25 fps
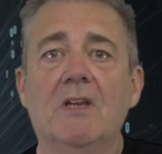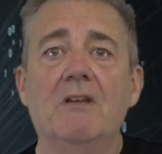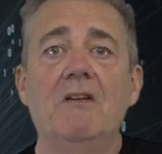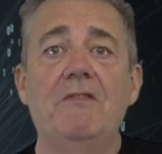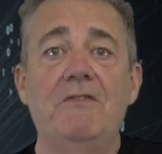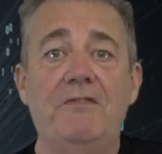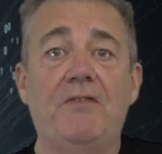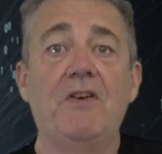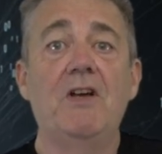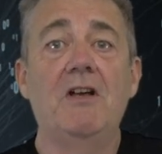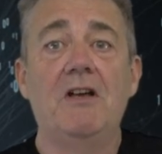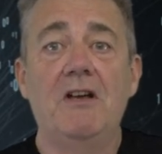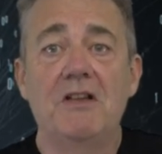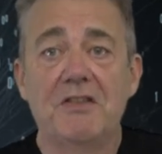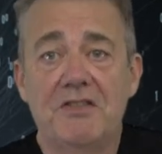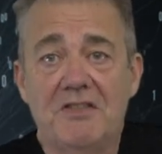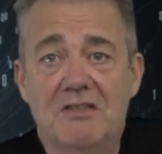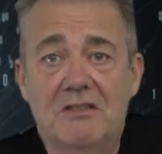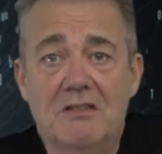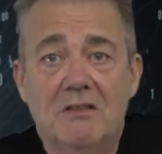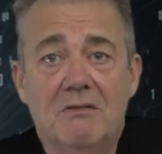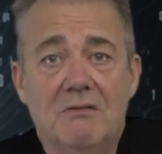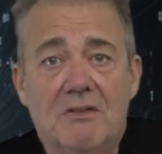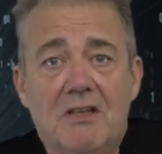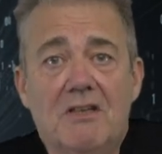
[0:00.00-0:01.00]

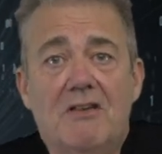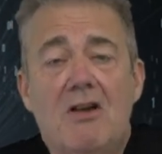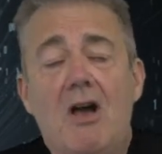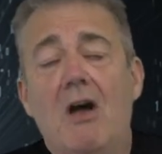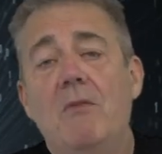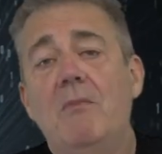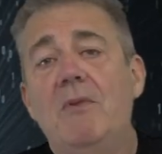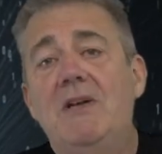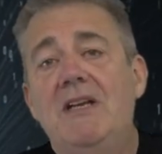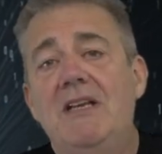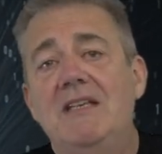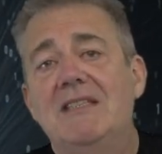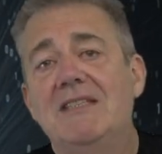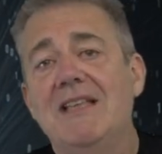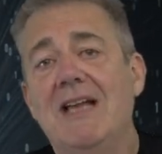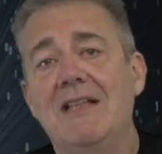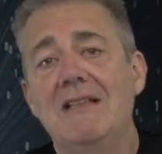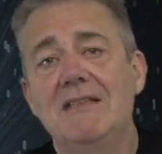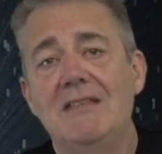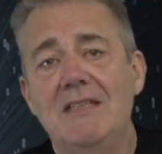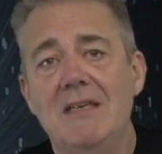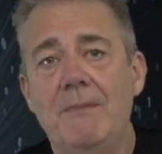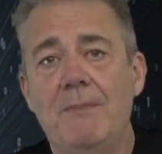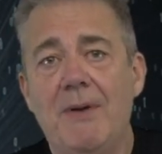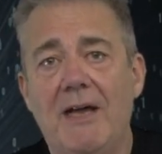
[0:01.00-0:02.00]
First, the commonest
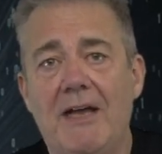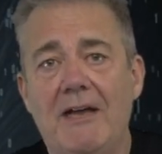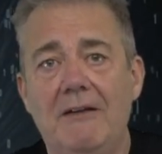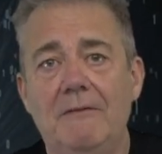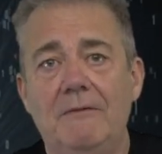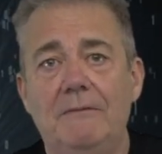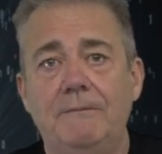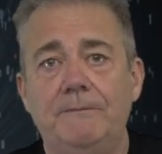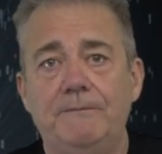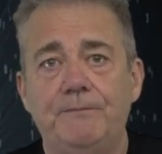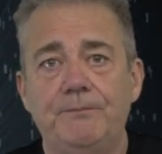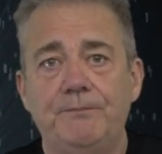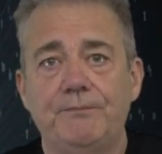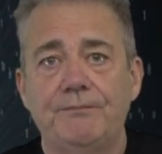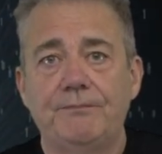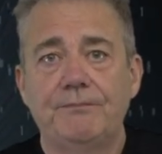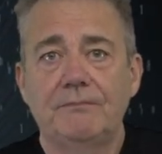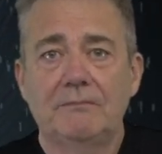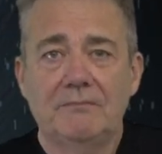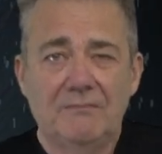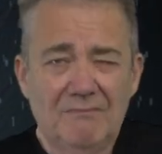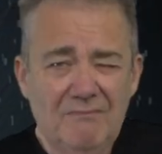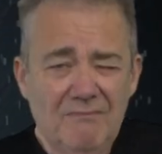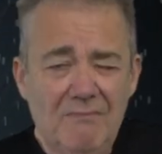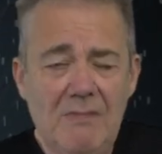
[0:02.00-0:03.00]
anti-pattern,
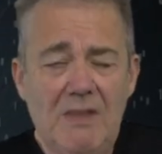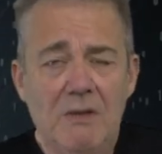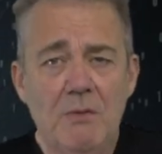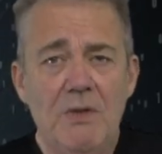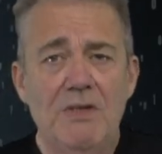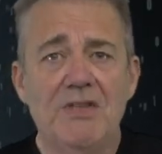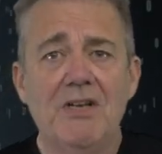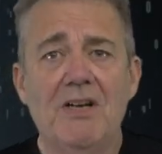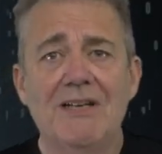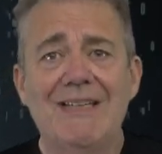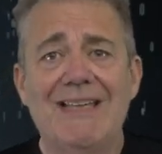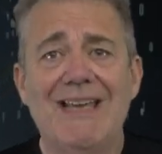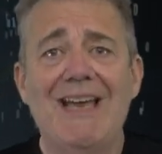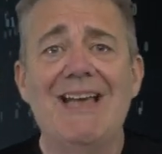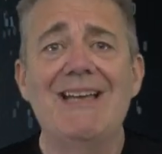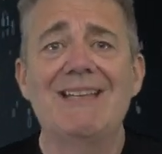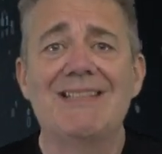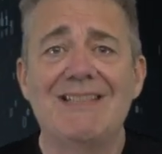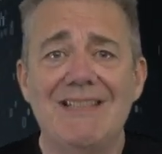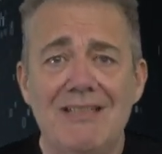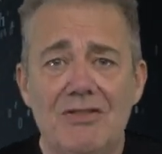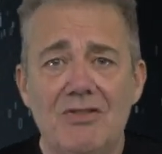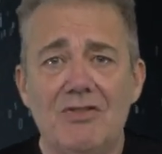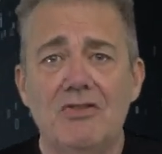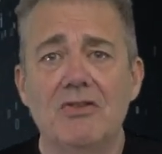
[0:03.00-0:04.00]
which I
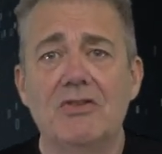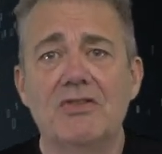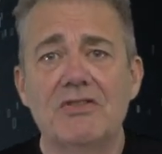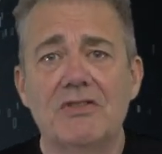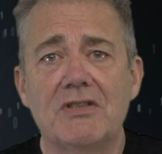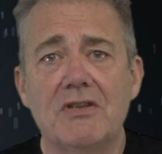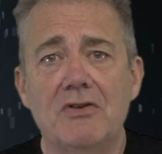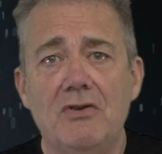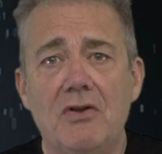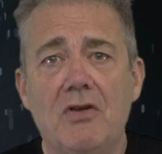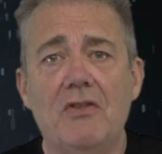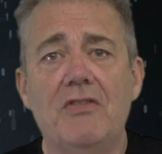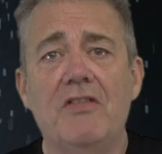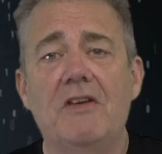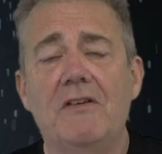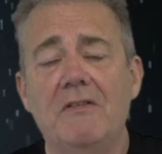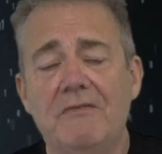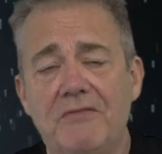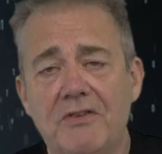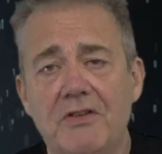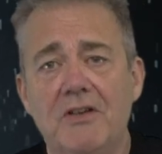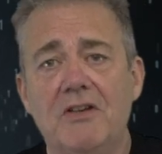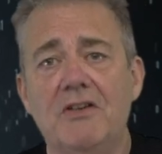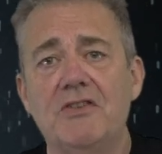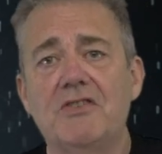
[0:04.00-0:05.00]
guess is just another
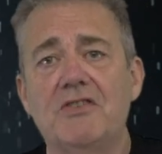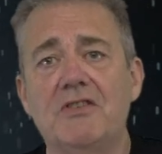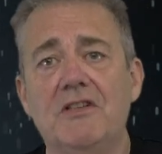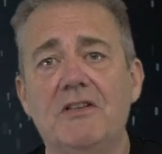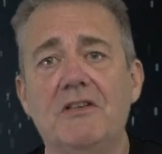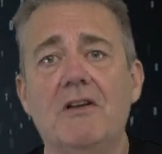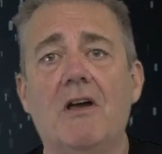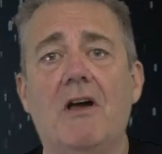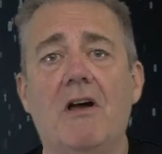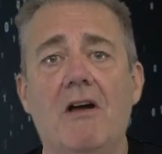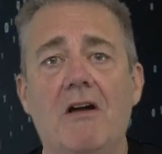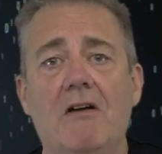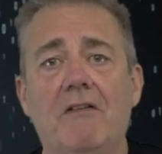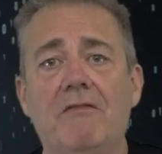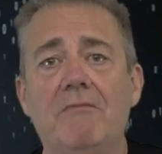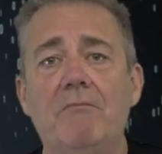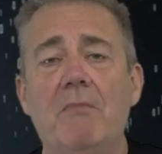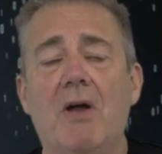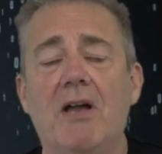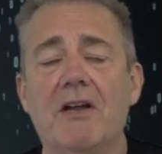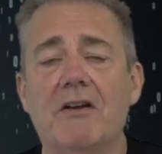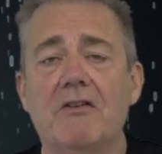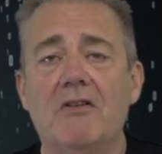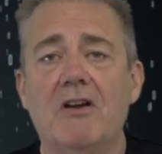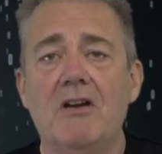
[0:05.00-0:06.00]
version of
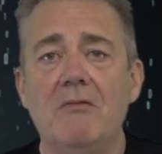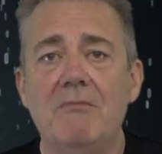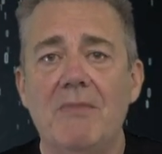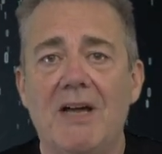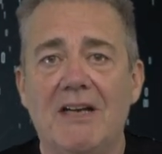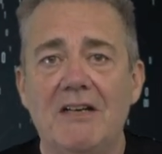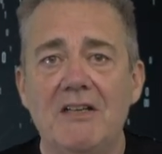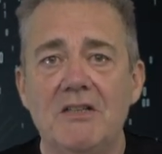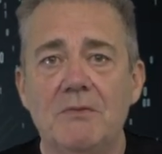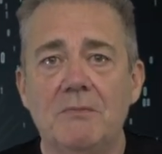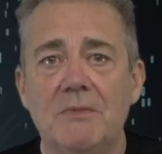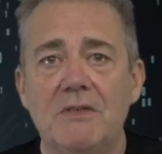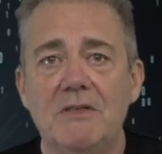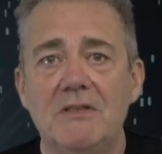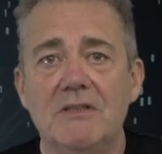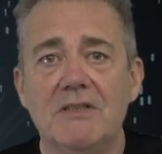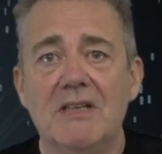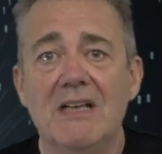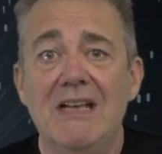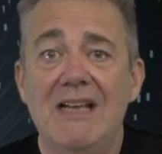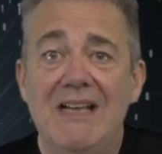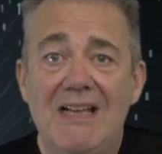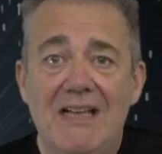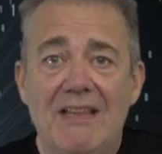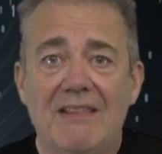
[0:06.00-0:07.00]
micromanagement.
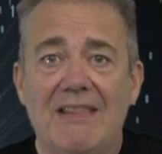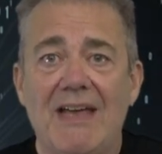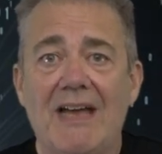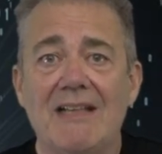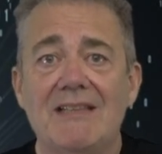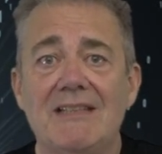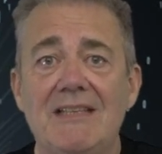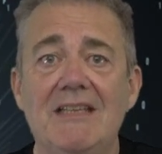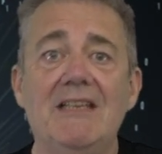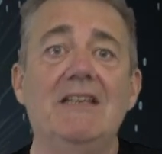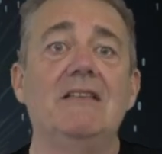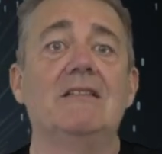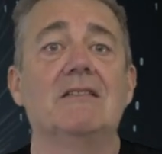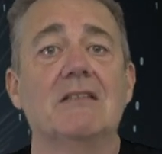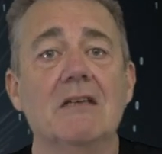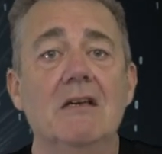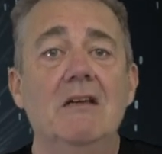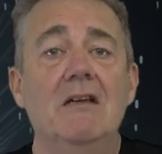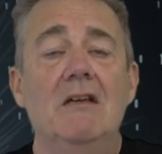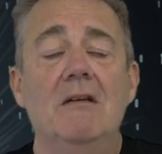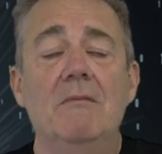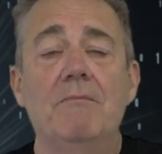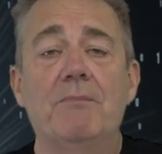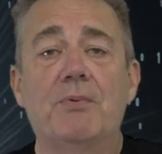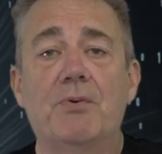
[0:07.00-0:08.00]
That is,
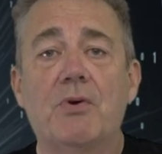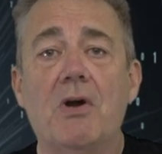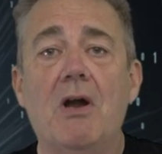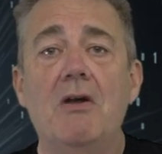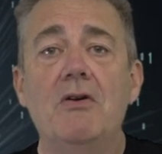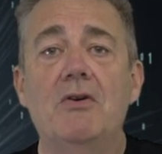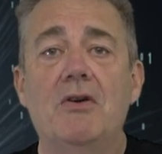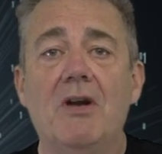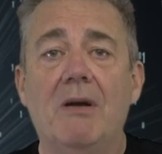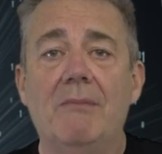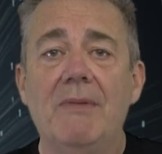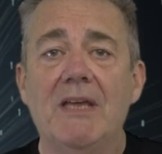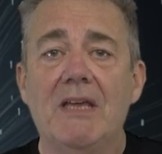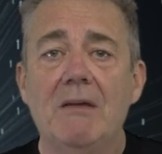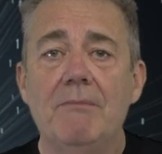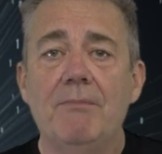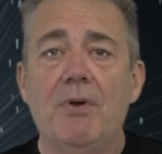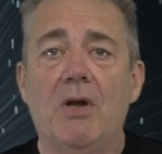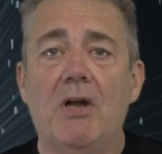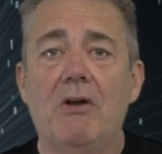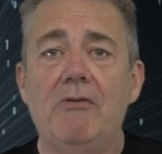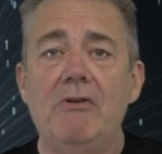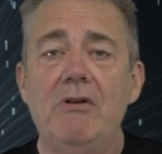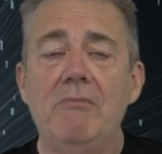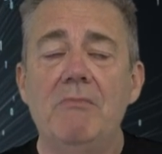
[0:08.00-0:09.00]
programming
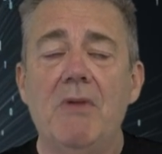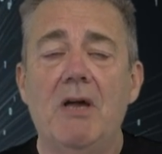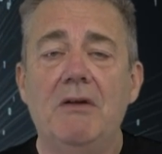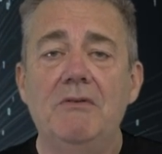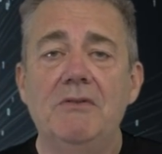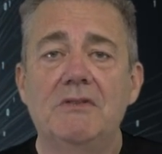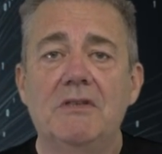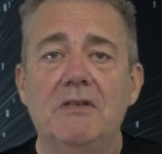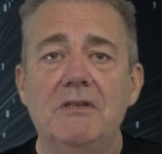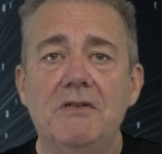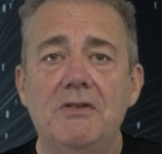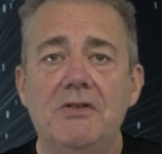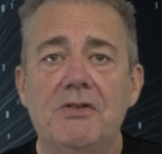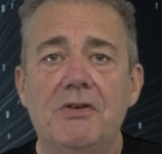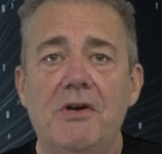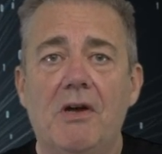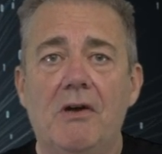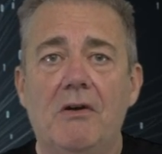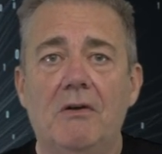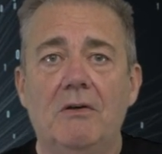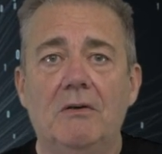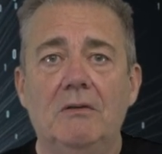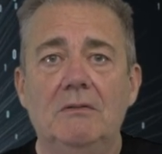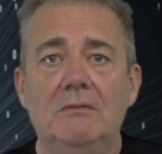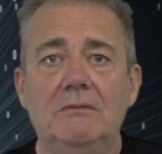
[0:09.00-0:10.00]
by remote
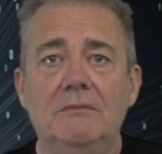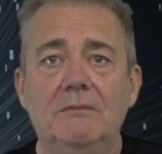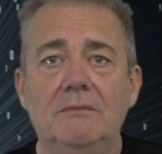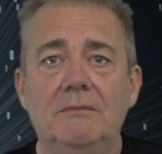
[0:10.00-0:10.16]
control.